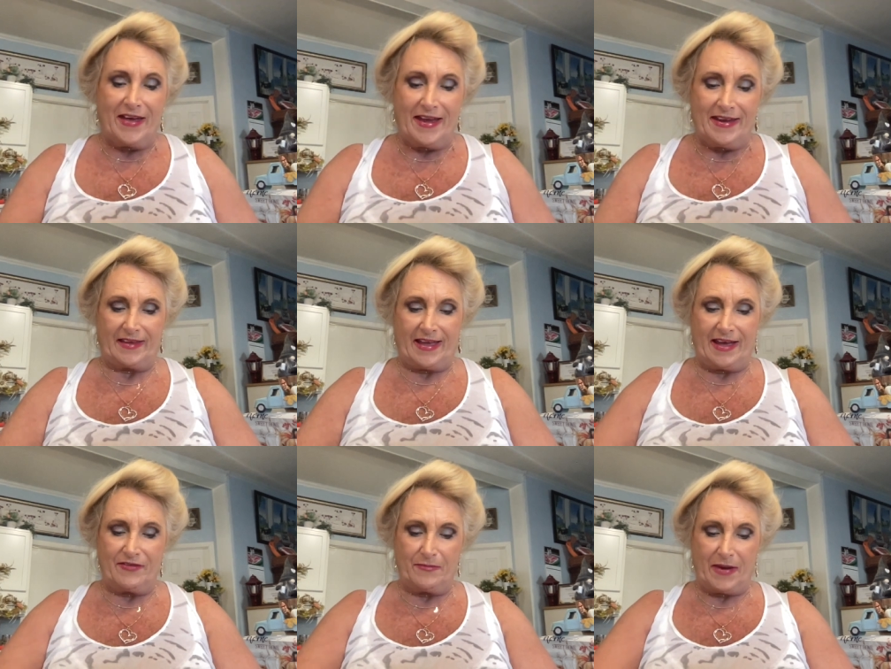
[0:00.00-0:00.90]
They
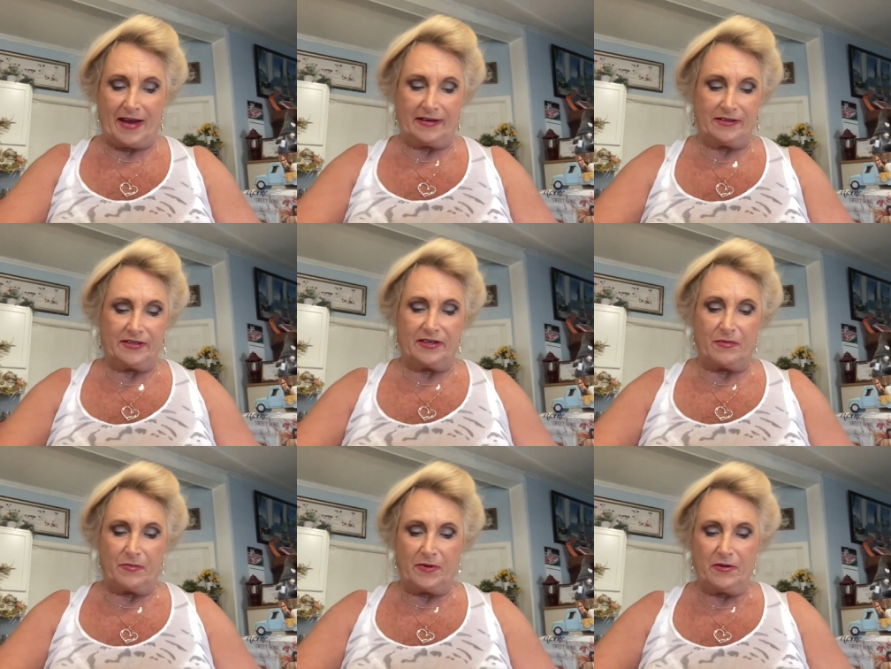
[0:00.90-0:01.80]
have it packaged
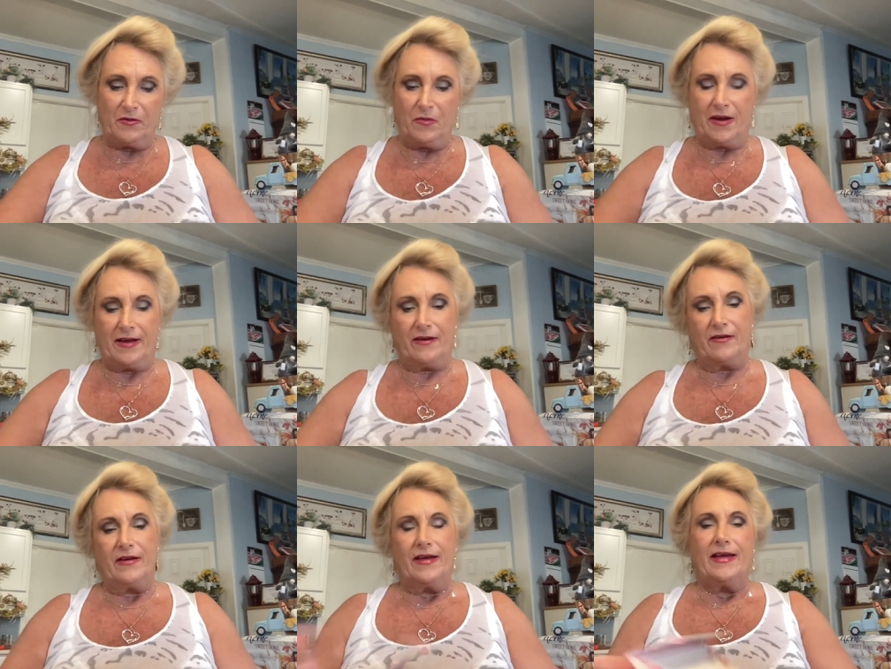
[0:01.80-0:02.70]
up real
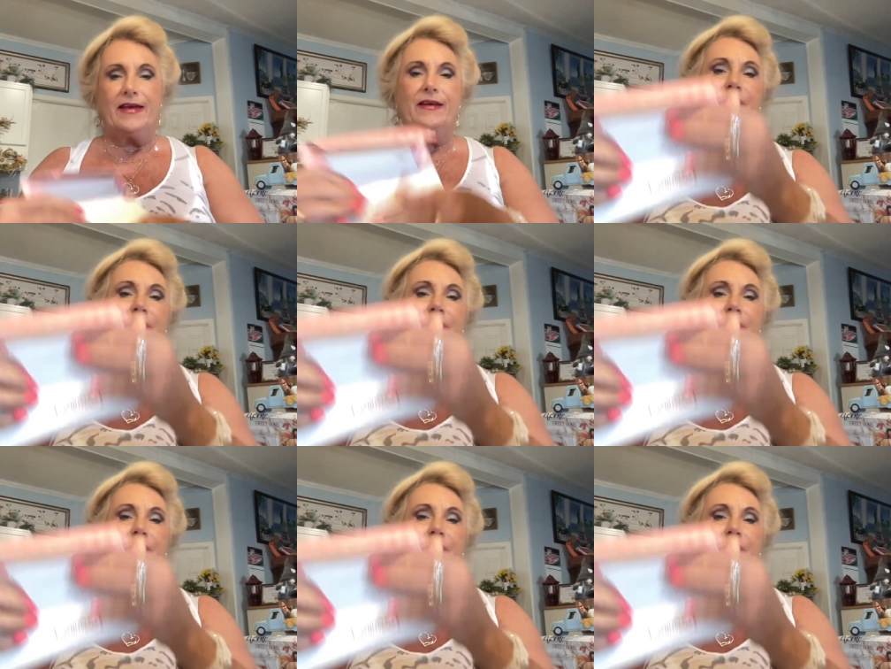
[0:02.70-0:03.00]
well and